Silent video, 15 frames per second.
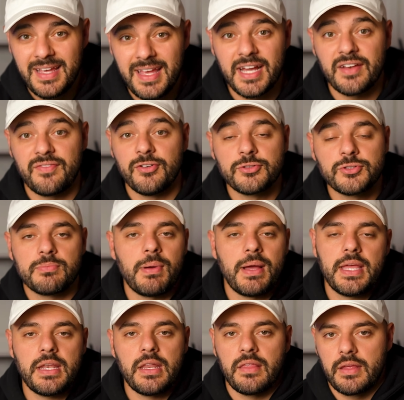It could filter by
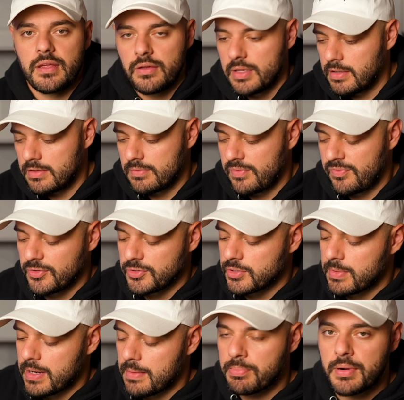anything. You could filter
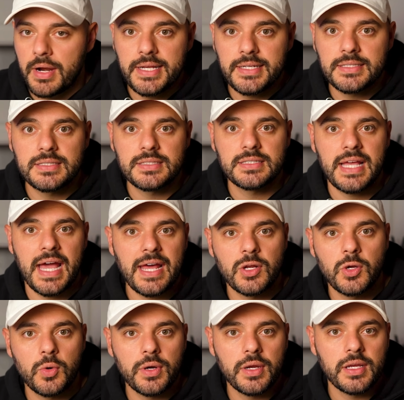by price,
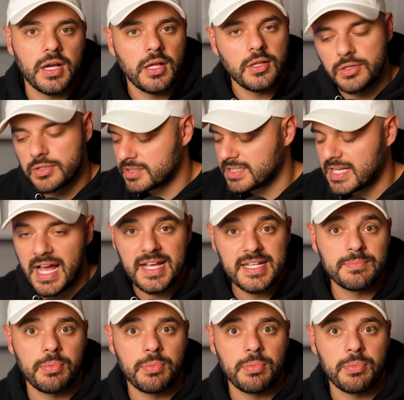category, color, size,